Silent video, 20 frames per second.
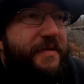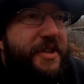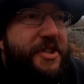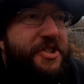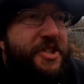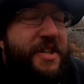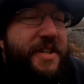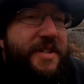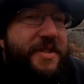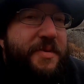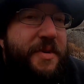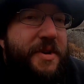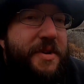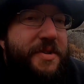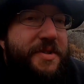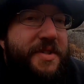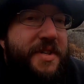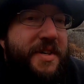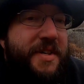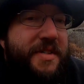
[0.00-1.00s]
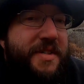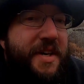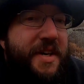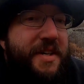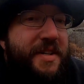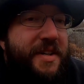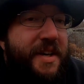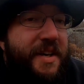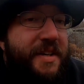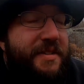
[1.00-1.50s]
Fishing is one of those things
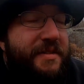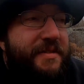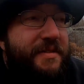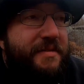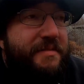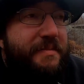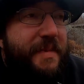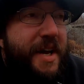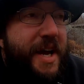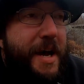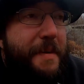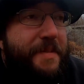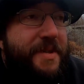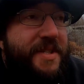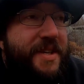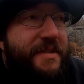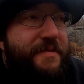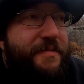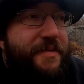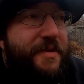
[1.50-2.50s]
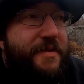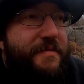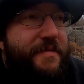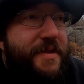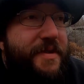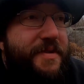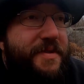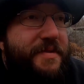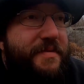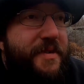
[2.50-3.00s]
my appetite for it
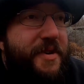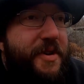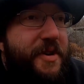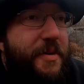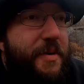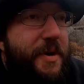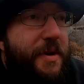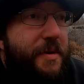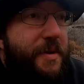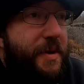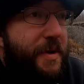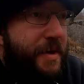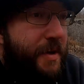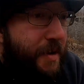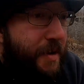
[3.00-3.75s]
fills very quickly.